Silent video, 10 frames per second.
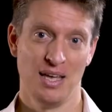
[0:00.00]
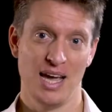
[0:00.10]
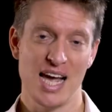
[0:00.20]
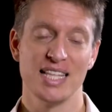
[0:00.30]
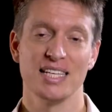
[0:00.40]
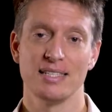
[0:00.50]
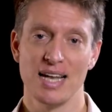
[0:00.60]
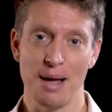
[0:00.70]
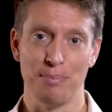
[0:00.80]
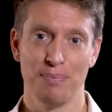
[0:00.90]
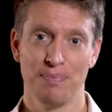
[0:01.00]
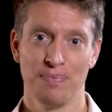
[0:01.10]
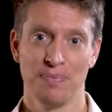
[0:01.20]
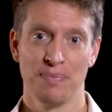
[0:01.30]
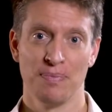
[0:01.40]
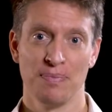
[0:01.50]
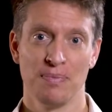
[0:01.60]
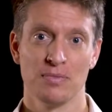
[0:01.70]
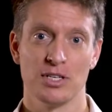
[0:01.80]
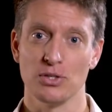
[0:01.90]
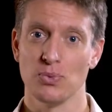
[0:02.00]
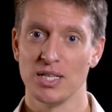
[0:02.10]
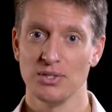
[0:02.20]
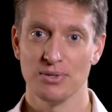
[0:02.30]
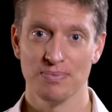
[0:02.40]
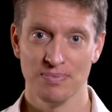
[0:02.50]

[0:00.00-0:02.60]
And they snap. Just once,